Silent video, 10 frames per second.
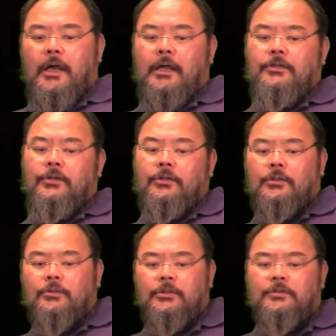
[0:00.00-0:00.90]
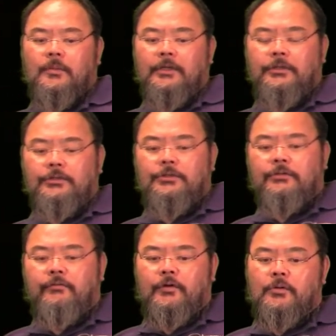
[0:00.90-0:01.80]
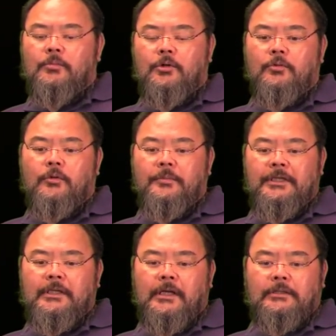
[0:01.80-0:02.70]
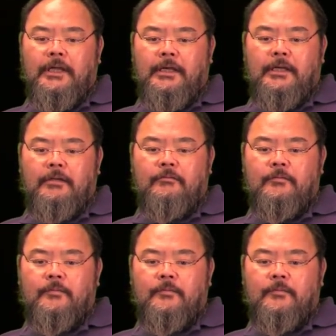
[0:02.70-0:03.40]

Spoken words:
and your corresponding dual variable will be non-negative.